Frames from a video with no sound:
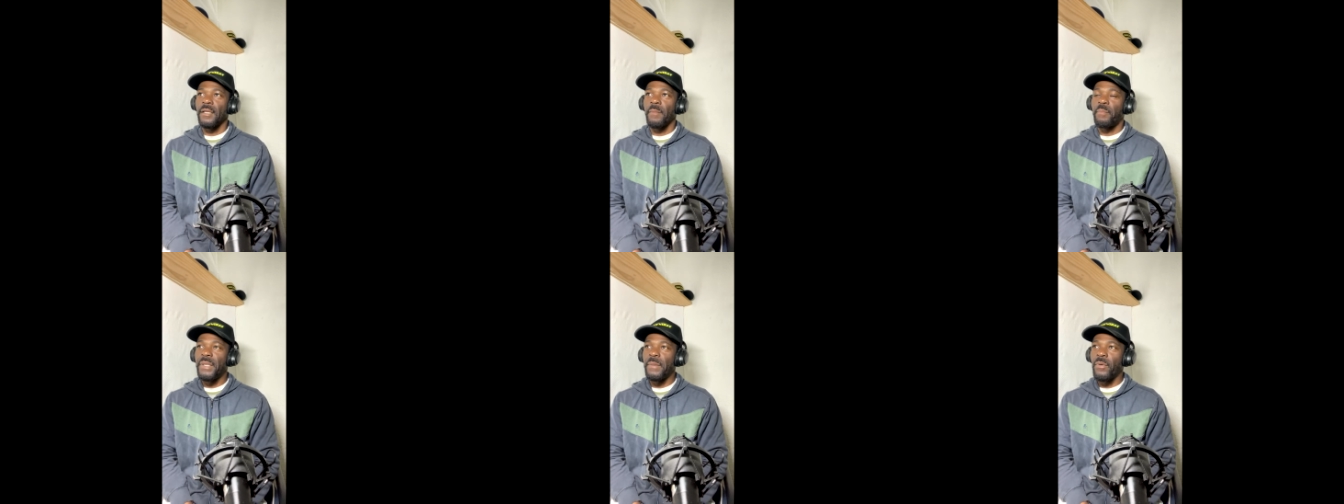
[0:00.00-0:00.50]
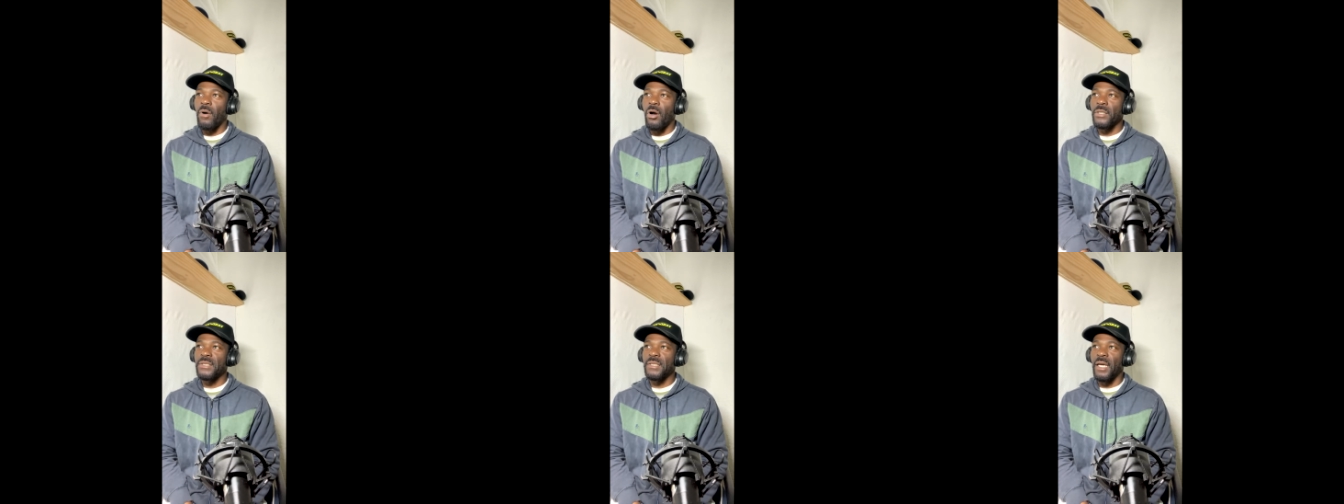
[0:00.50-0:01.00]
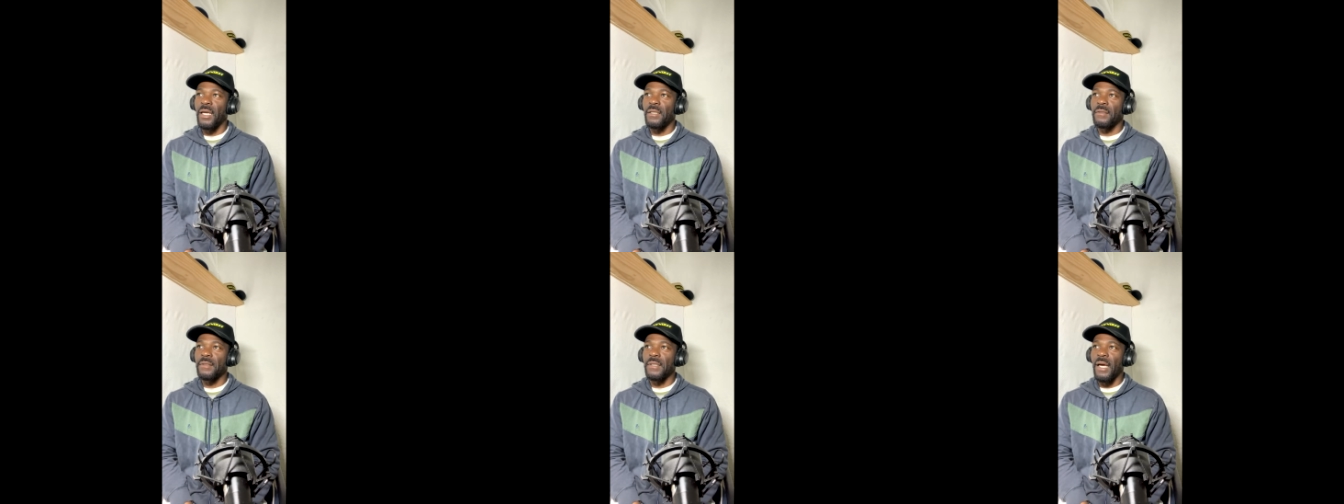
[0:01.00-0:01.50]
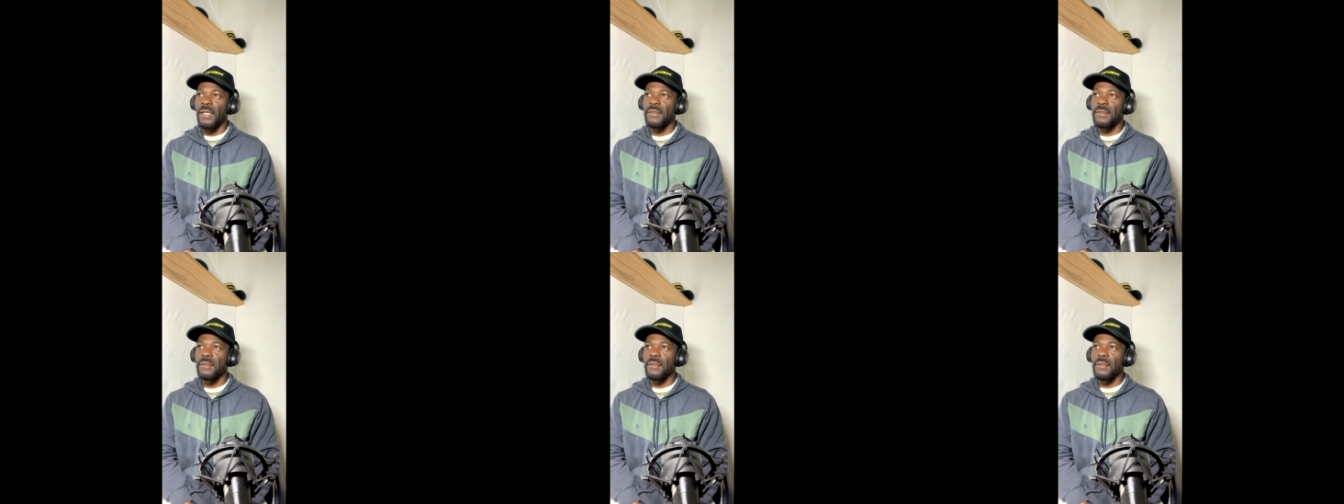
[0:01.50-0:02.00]
People are saying that
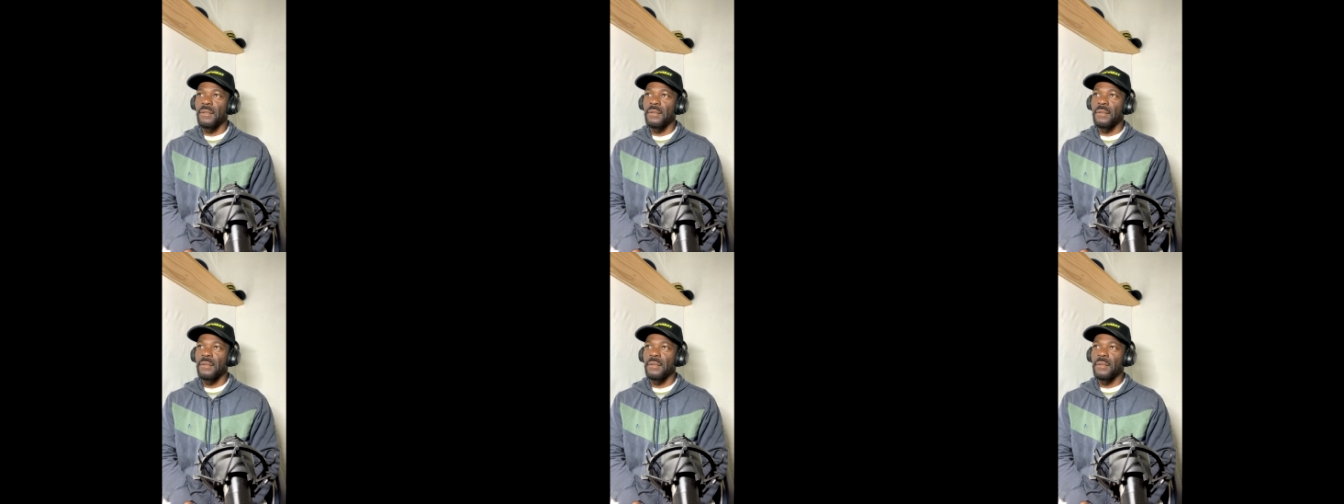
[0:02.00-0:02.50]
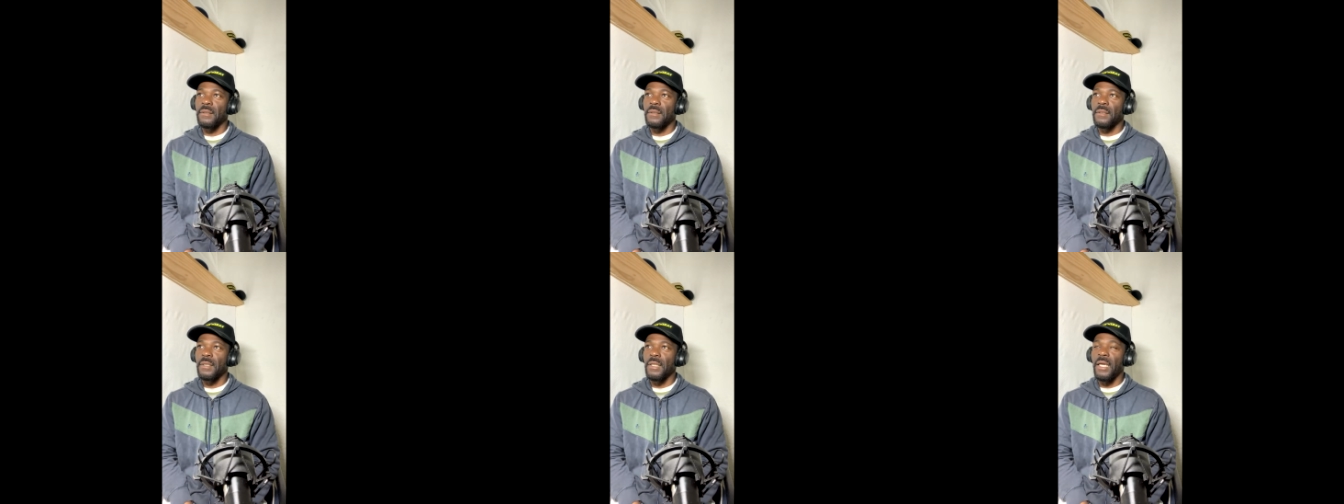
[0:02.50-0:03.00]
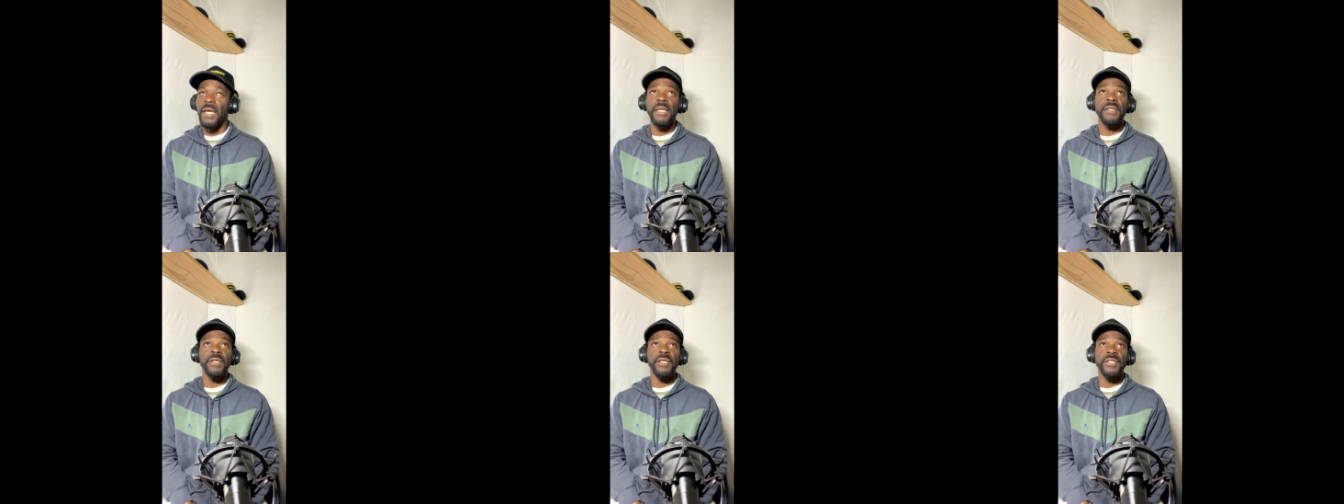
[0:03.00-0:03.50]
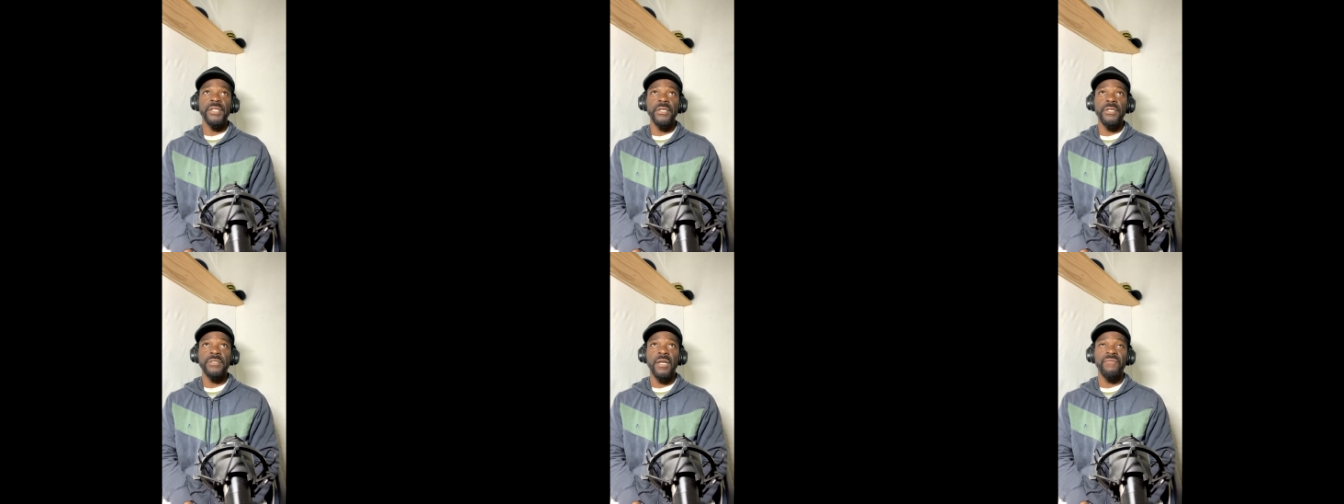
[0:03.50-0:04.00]
in the
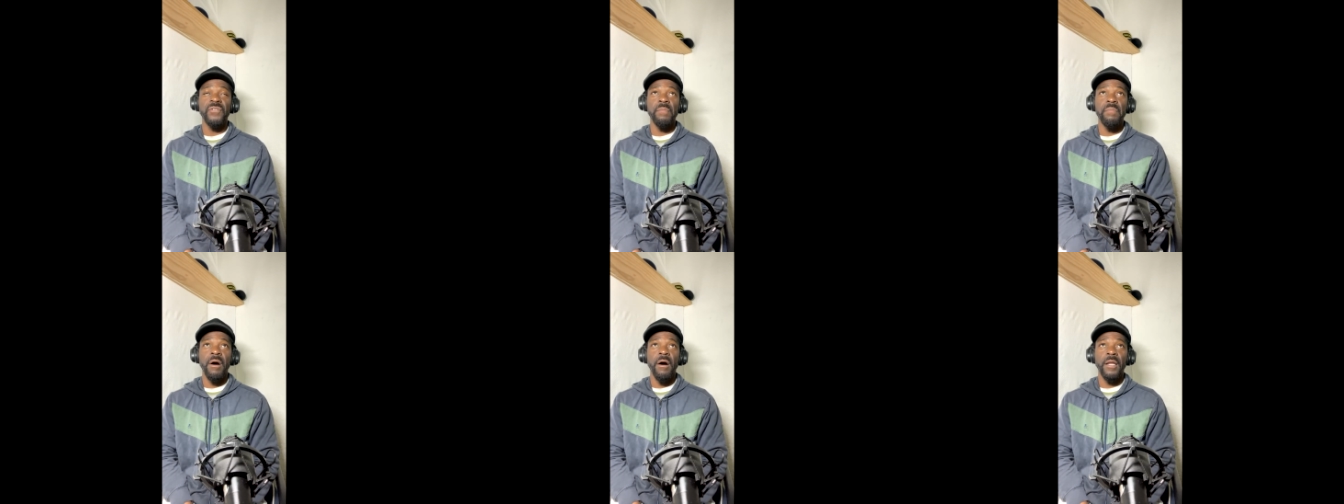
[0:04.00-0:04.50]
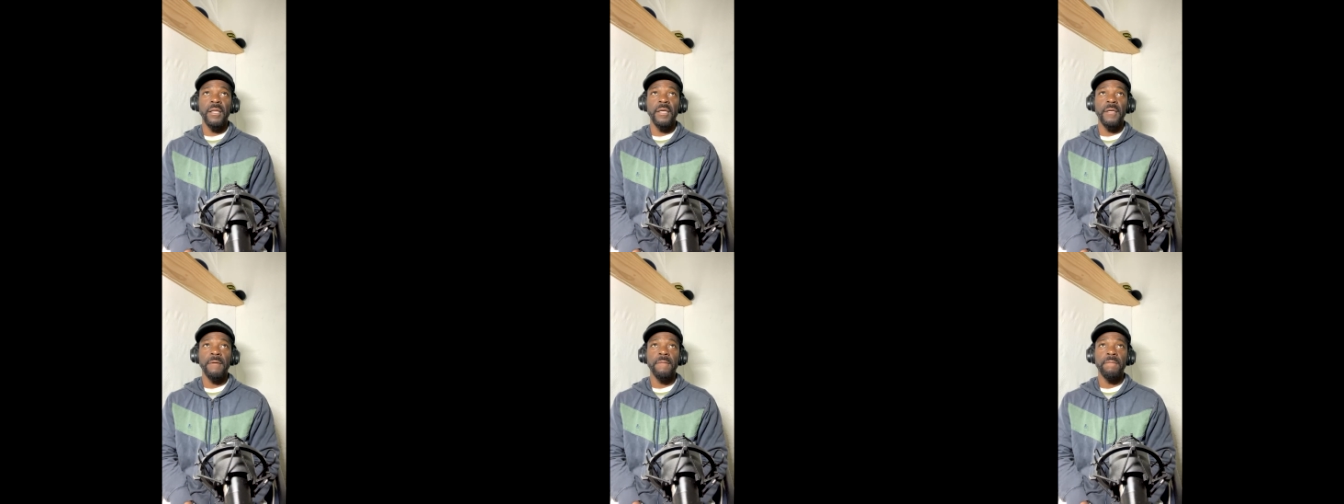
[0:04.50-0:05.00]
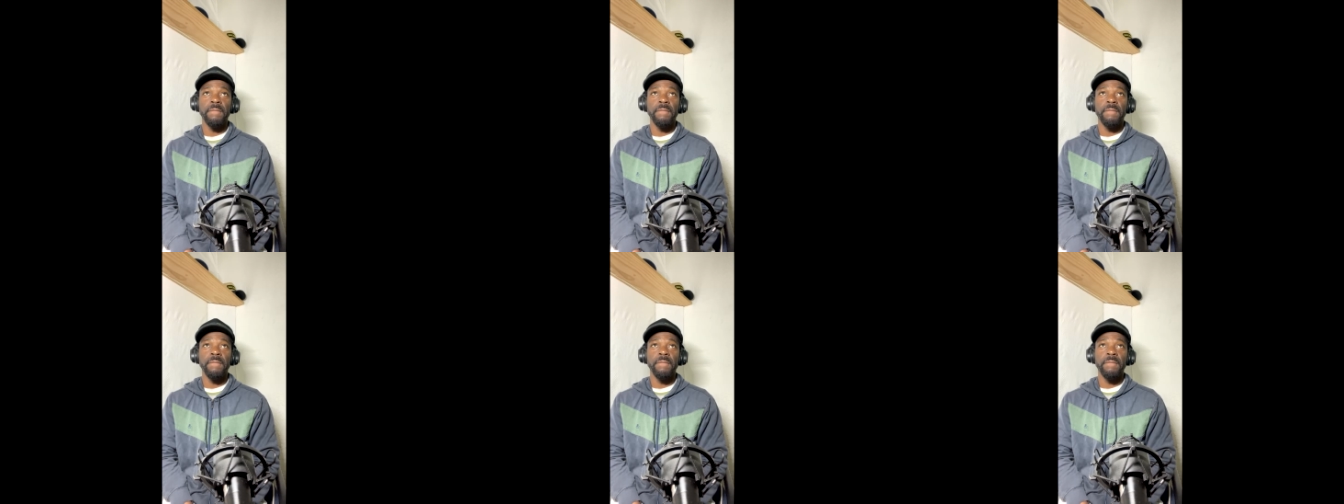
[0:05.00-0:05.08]
years after Marley,